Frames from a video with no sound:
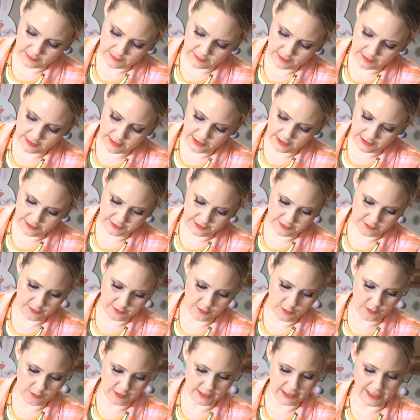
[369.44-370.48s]
There you
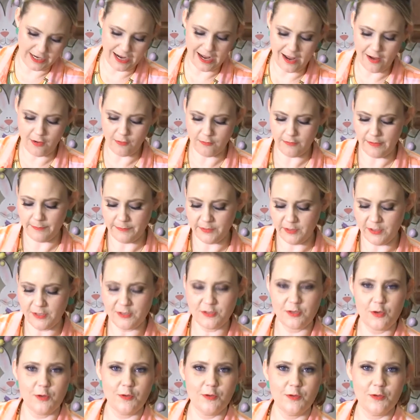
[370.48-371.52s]
go. And now I'm gonna
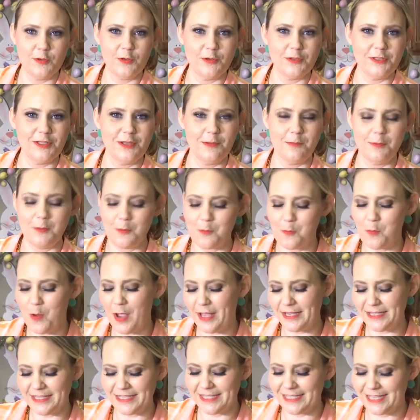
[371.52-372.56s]
show you just the blue
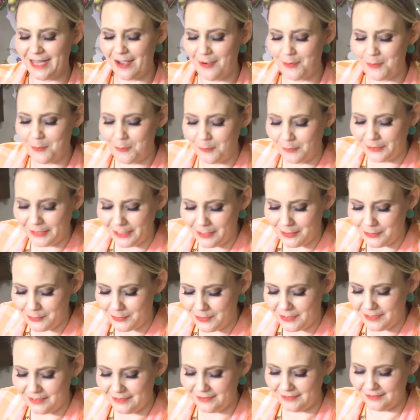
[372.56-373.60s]
ones, how cool they
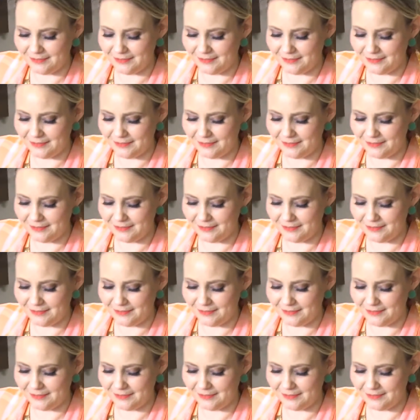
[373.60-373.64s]
look.